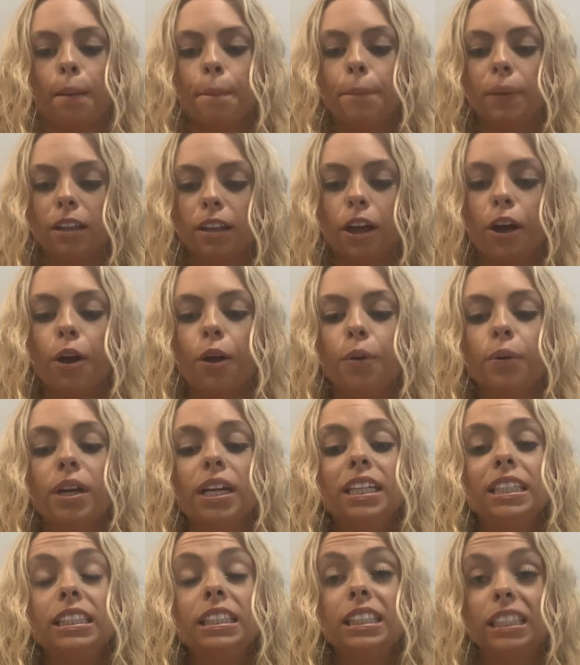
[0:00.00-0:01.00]
below
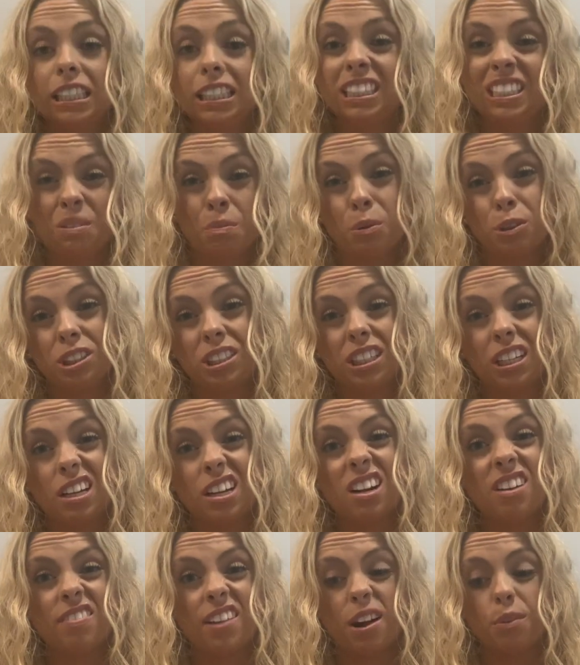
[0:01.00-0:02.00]

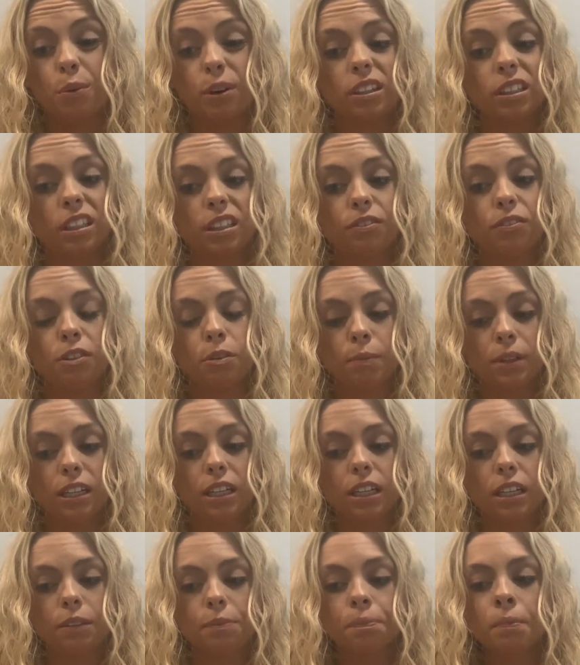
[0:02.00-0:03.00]
60% of that relative
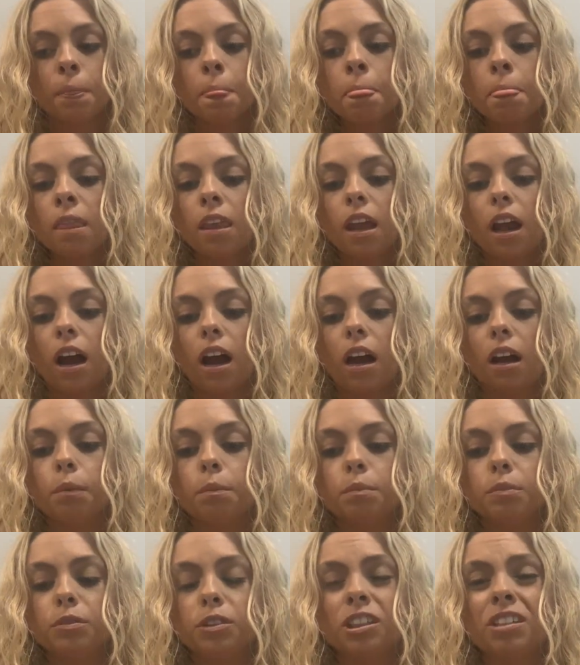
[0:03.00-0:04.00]
humidity.
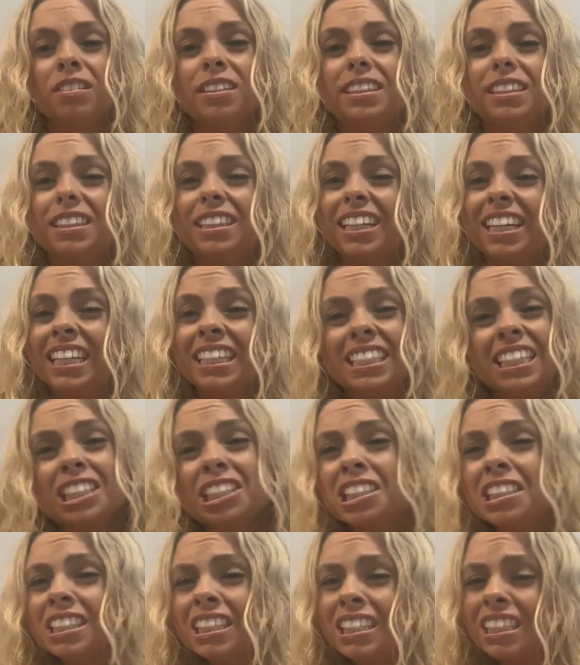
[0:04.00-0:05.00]
So the
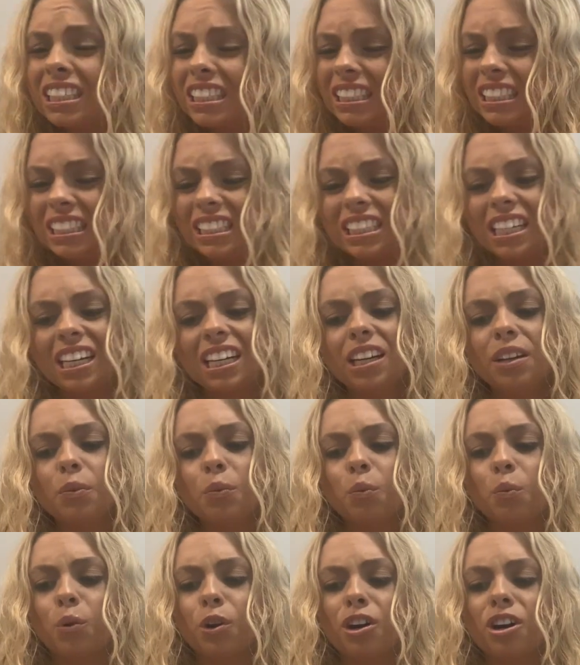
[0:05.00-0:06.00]
conditions in this study
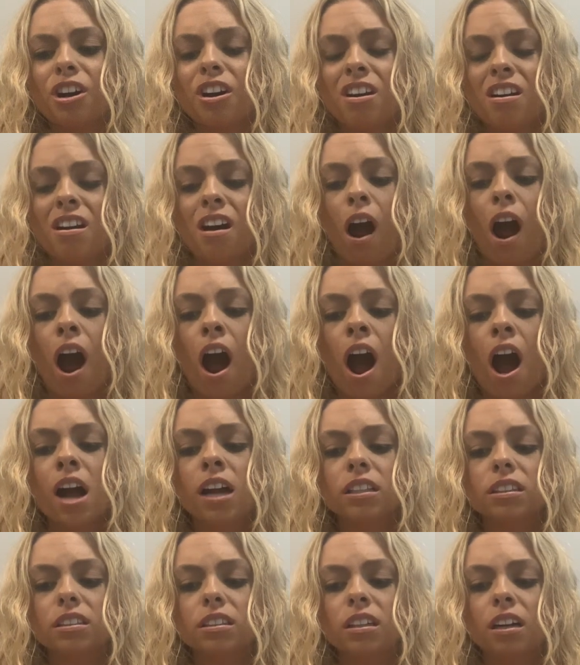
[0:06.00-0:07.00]
were
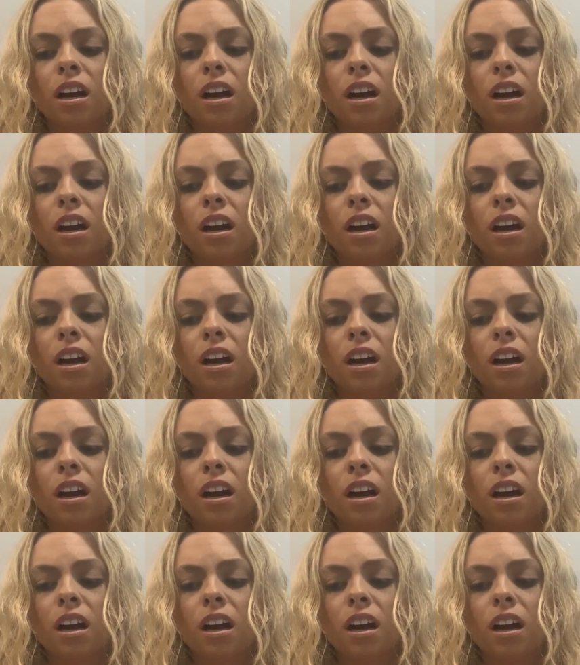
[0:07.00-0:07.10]
not